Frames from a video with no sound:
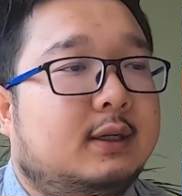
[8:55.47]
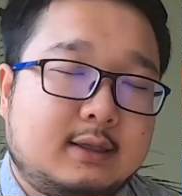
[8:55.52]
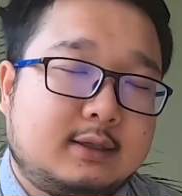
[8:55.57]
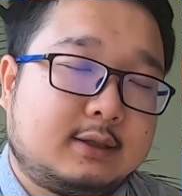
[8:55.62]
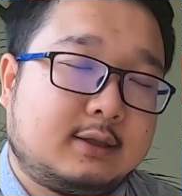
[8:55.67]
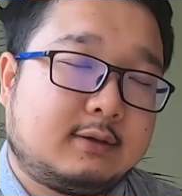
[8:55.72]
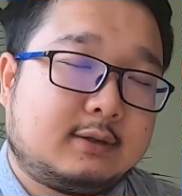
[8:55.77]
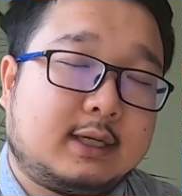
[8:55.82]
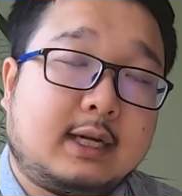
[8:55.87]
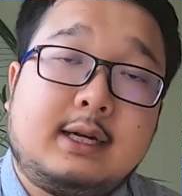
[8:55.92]

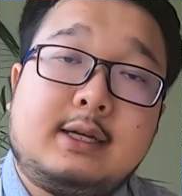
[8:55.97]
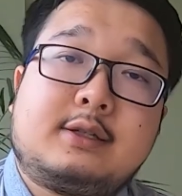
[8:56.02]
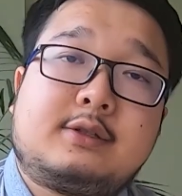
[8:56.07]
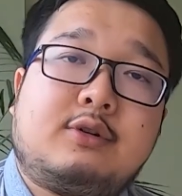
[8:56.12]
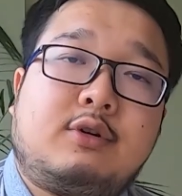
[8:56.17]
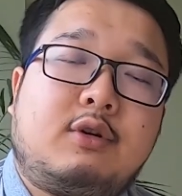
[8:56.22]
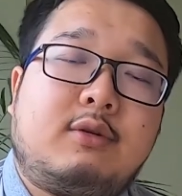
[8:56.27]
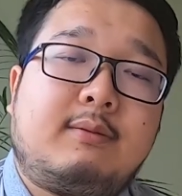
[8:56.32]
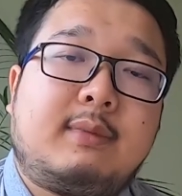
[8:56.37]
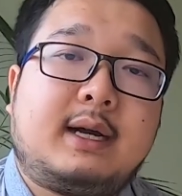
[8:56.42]
So that is
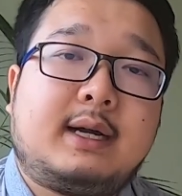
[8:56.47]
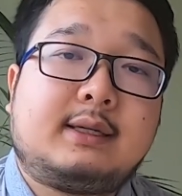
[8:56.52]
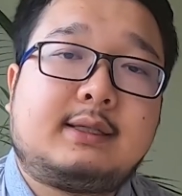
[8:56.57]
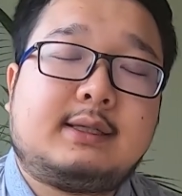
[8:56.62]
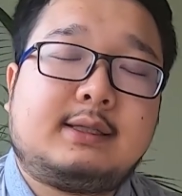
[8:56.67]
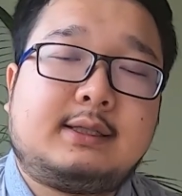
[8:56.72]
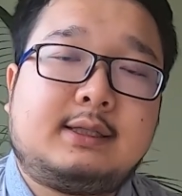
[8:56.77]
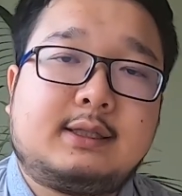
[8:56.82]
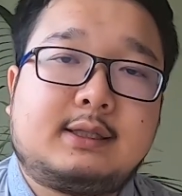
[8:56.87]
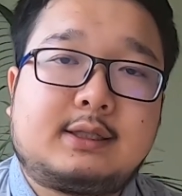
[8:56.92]
all my
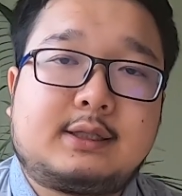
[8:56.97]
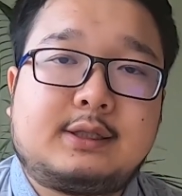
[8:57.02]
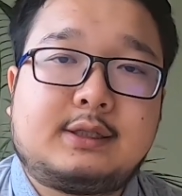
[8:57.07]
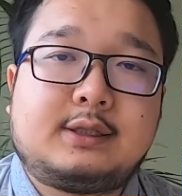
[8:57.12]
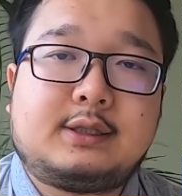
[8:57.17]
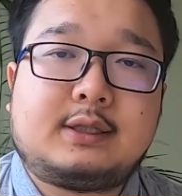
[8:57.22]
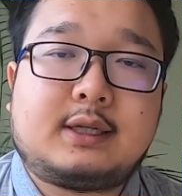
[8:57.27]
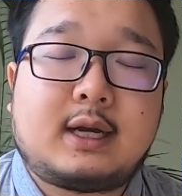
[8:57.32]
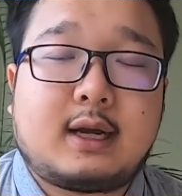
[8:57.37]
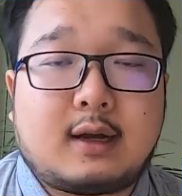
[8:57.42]

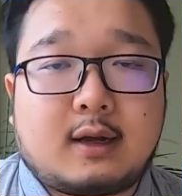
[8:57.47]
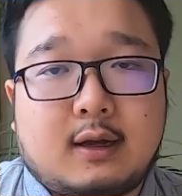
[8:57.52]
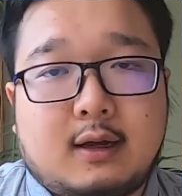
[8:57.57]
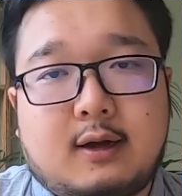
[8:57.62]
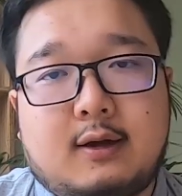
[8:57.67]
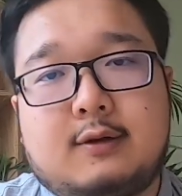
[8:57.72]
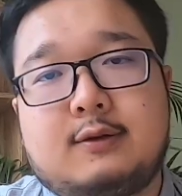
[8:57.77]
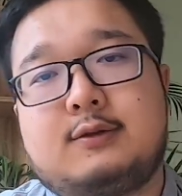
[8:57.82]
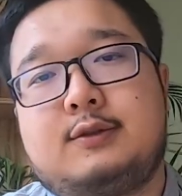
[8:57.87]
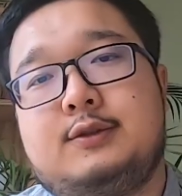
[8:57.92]
suggestion on
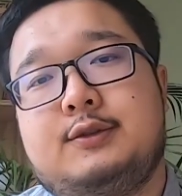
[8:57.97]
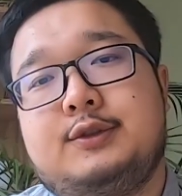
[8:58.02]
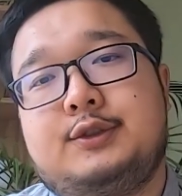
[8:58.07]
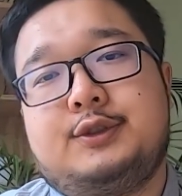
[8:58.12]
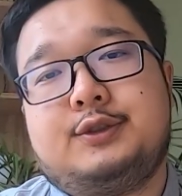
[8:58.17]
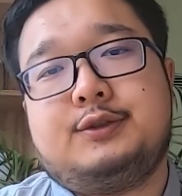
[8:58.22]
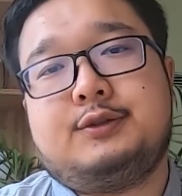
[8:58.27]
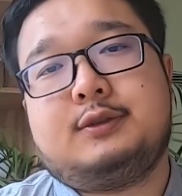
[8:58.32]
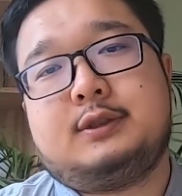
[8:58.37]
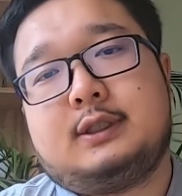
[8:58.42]
how to
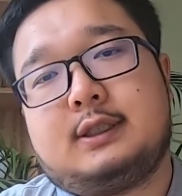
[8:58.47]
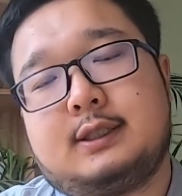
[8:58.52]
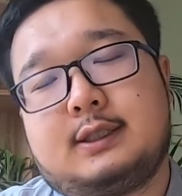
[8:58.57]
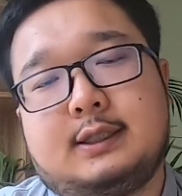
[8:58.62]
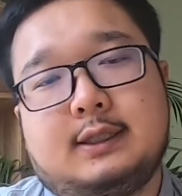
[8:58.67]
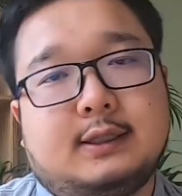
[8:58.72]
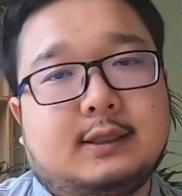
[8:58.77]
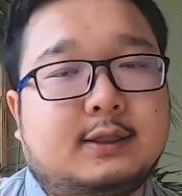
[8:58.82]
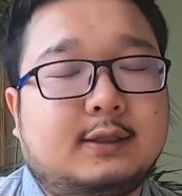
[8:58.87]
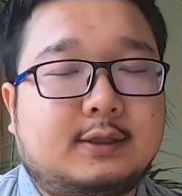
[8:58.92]
choose a
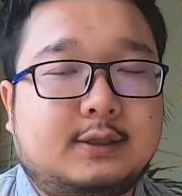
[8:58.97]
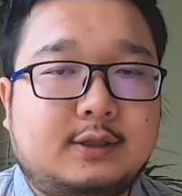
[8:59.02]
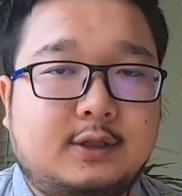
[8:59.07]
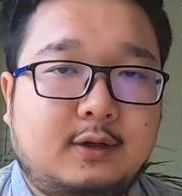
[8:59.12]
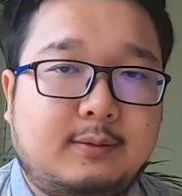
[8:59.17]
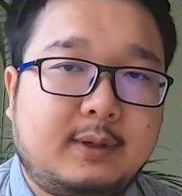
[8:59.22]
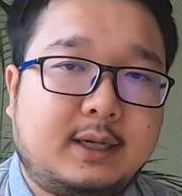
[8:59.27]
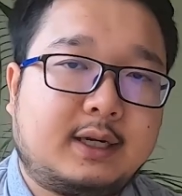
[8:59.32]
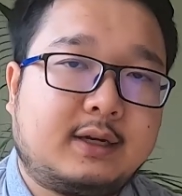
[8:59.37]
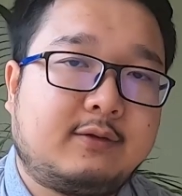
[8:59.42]
thesis
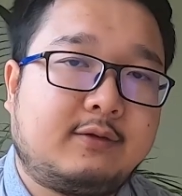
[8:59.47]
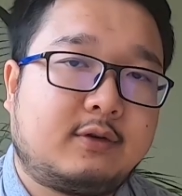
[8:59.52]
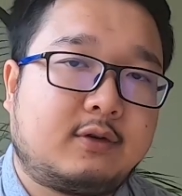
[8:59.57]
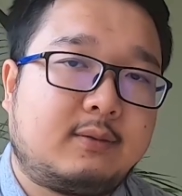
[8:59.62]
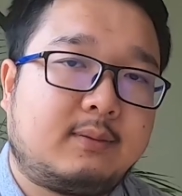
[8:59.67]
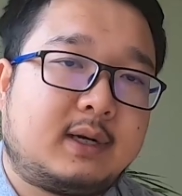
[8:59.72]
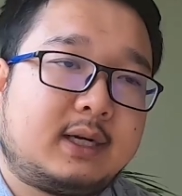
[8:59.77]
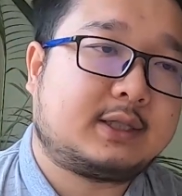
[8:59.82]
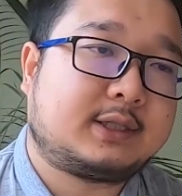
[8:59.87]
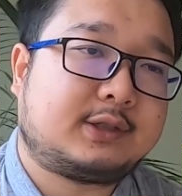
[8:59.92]
topic
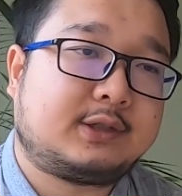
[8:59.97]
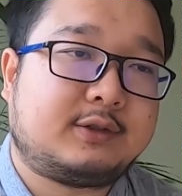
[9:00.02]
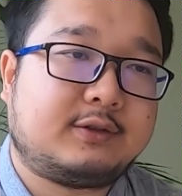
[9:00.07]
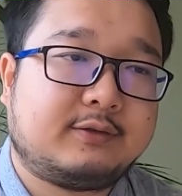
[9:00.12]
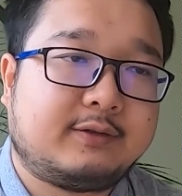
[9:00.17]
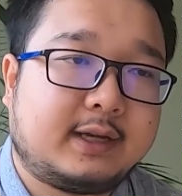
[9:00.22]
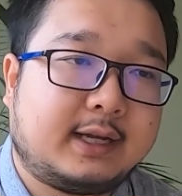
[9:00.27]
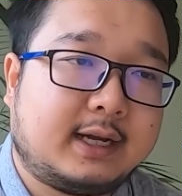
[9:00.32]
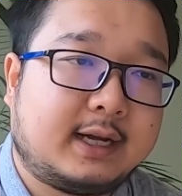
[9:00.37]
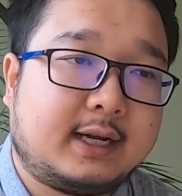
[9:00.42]
for Master
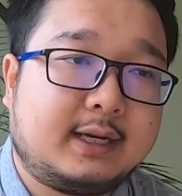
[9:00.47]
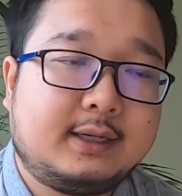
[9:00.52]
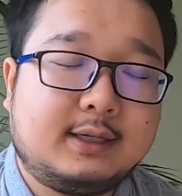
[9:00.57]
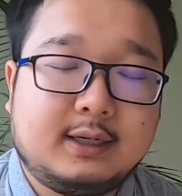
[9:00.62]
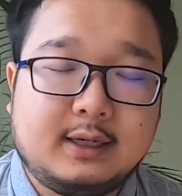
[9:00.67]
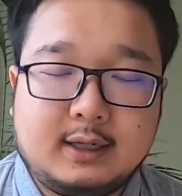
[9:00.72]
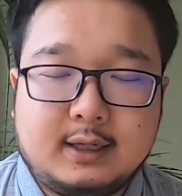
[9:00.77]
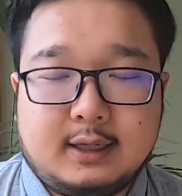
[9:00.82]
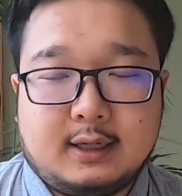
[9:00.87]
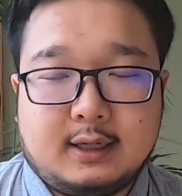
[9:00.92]
of AI.
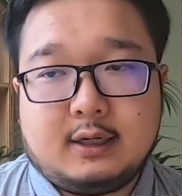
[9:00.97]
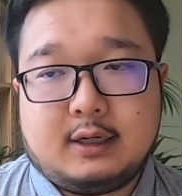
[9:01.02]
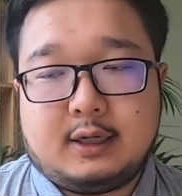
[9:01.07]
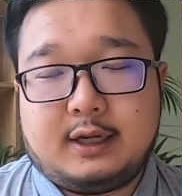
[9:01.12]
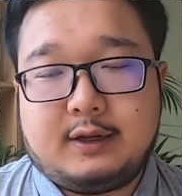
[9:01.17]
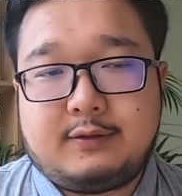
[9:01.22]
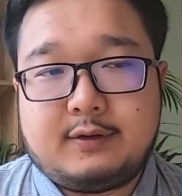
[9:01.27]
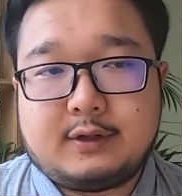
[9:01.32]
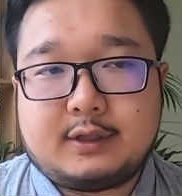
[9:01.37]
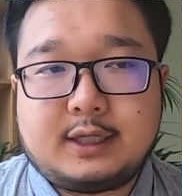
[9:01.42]

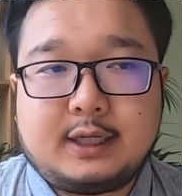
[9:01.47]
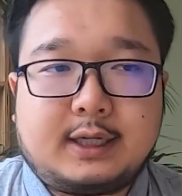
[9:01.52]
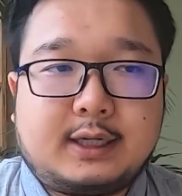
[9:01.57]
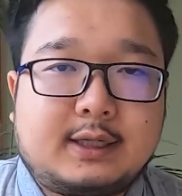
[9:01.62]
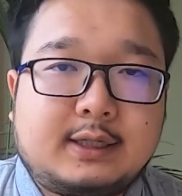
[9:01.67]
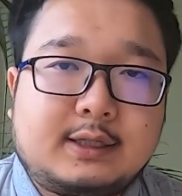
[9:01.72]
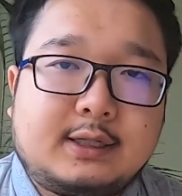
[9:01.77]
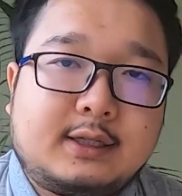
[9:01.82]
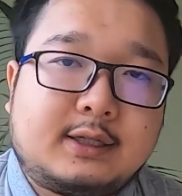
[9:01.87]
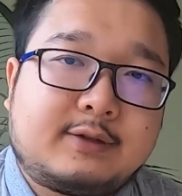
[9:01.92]
If you think
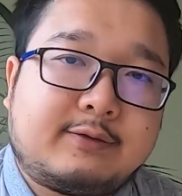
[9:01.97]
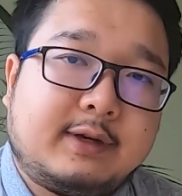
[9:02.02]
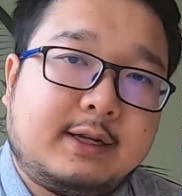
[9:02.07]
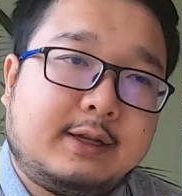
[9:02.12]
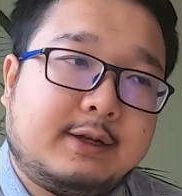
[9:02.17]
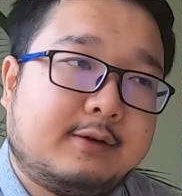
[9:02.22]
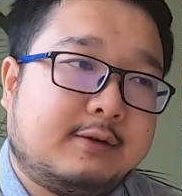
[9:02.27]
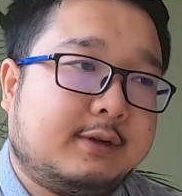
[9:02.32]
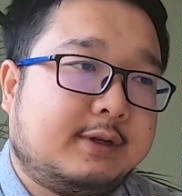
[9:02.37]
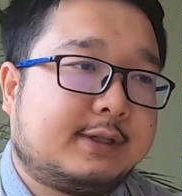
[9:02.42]
this
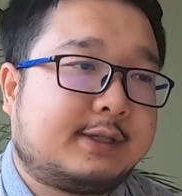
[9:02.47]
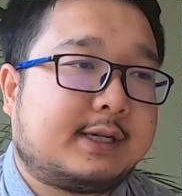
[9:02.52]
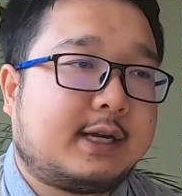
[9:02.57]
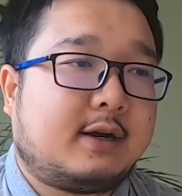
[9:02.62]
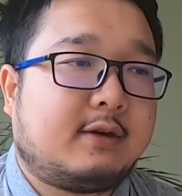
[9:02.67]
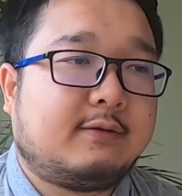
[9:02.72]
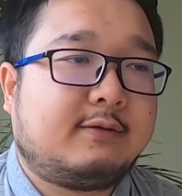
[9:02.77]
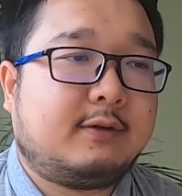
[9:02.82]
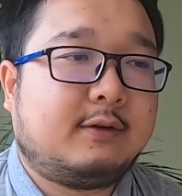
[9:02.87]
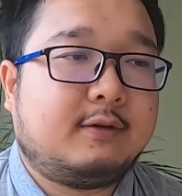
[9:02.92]
video is
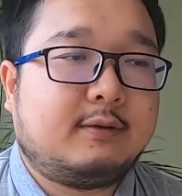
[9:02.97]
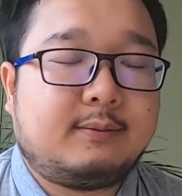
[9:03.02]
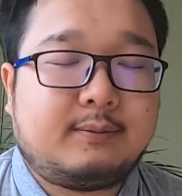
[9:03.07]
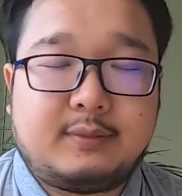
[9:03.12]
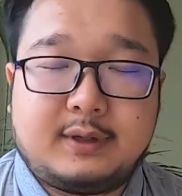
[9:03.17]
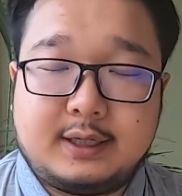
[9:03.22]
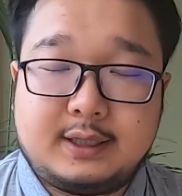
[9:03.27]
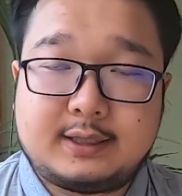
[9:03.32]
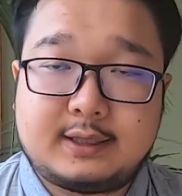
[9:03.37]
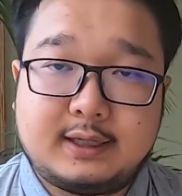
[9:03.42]
helpful,
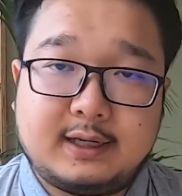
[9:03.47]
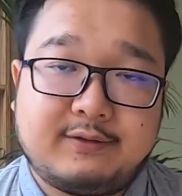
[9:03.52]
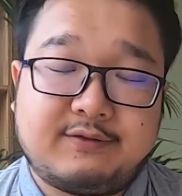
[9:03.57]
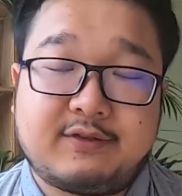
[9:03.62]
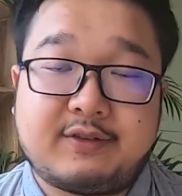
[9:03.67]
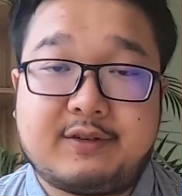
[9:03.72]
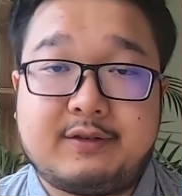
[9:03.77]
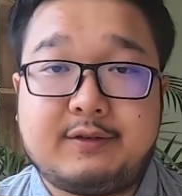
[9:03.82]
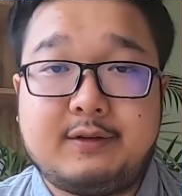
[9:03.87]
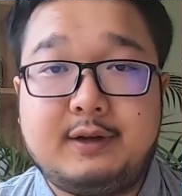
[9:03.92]
please
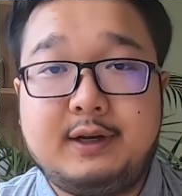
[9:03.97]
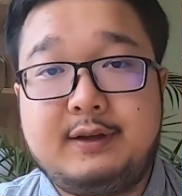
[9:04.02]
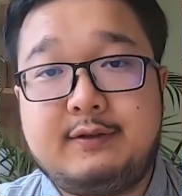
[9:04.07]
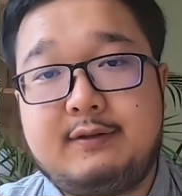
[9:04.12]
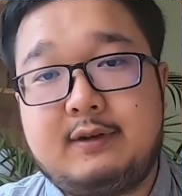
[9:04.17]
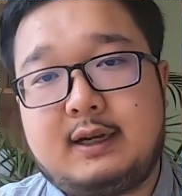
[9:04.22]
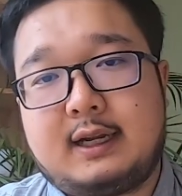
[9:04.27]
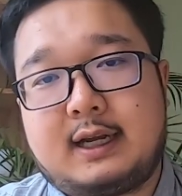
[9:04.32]
leave a